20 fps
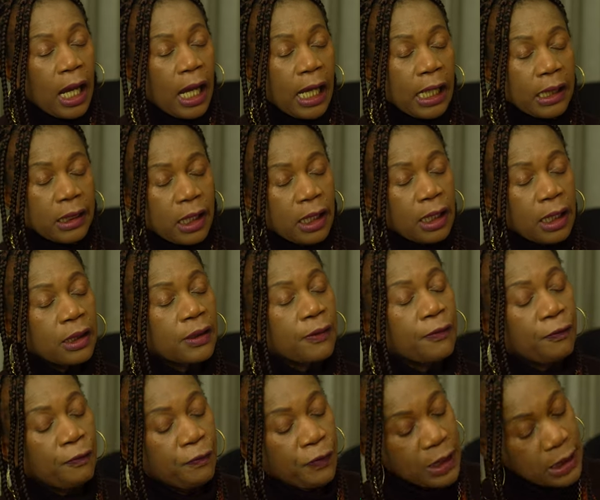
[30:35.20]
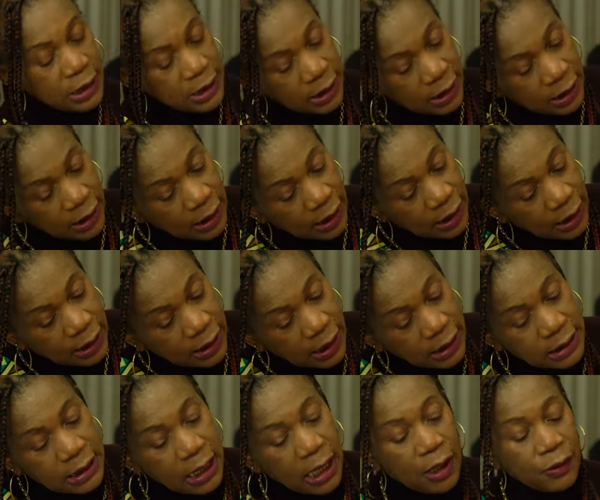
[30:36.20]
I think the first thing
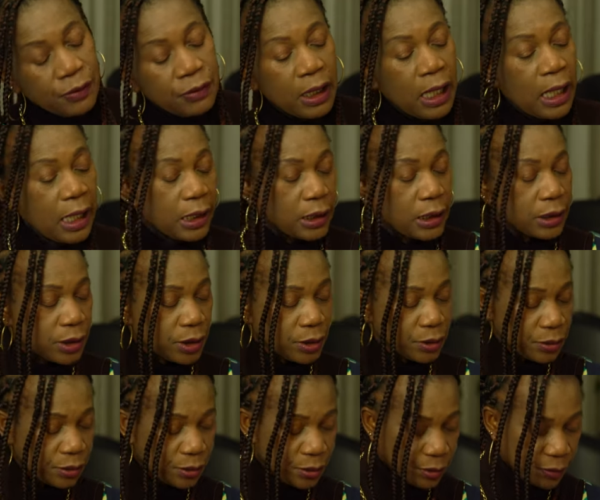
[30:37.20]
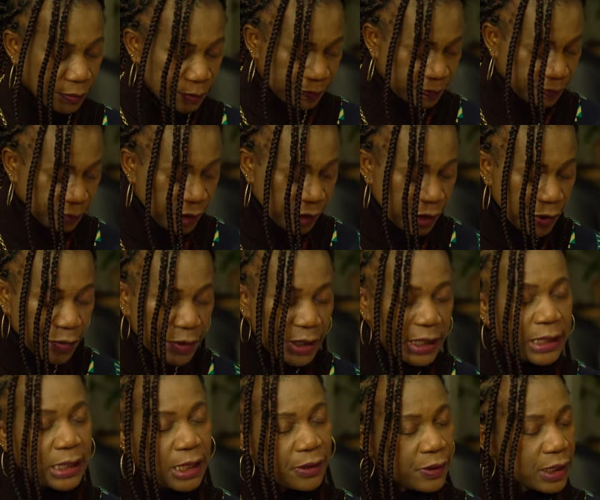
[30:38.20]
that I would like to
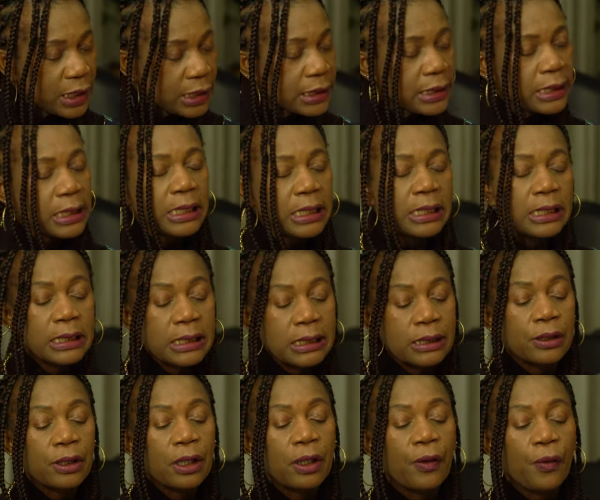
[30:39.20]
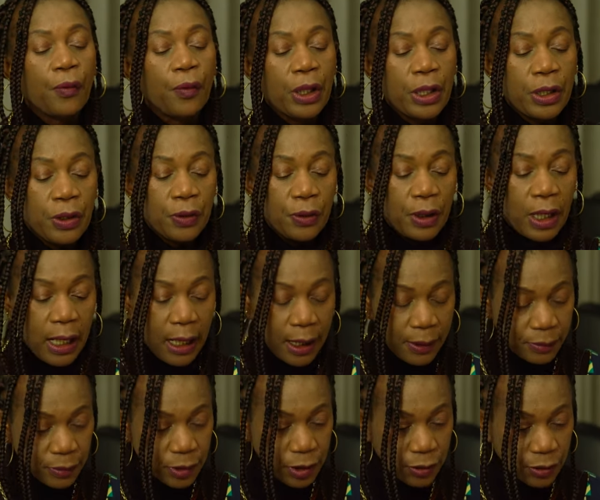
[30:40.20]
reiterate is, when you
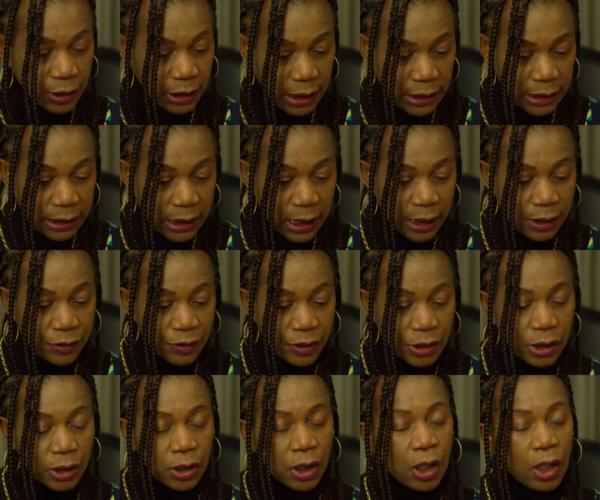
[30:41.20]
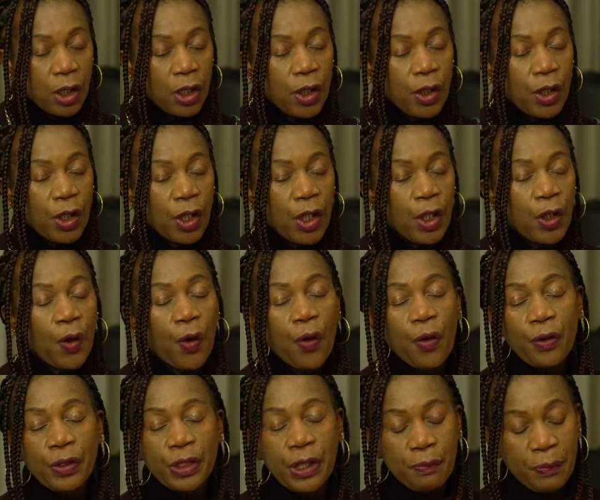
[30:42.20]
come to such countries,
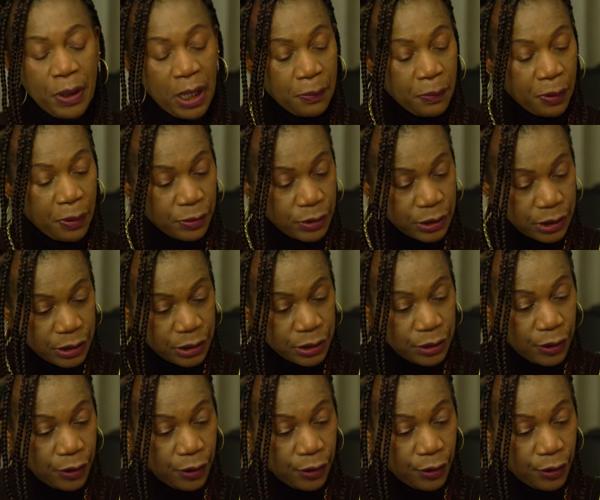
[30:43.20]
know the purpose